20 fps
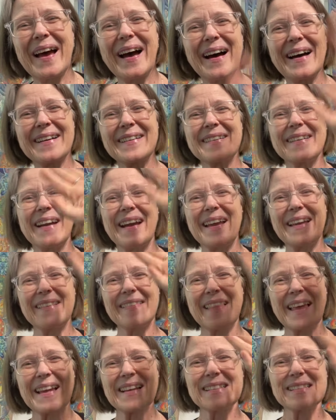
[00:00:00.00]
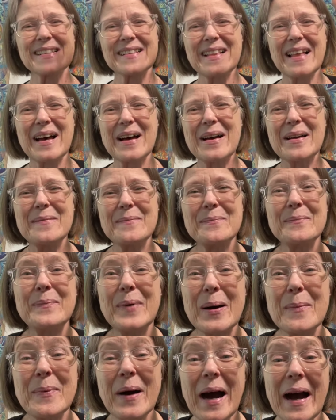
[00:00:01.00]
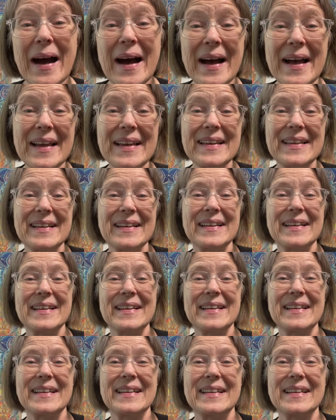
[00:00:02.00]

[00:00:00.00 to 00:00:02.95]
All right. Thanks a lot. Bye-bye.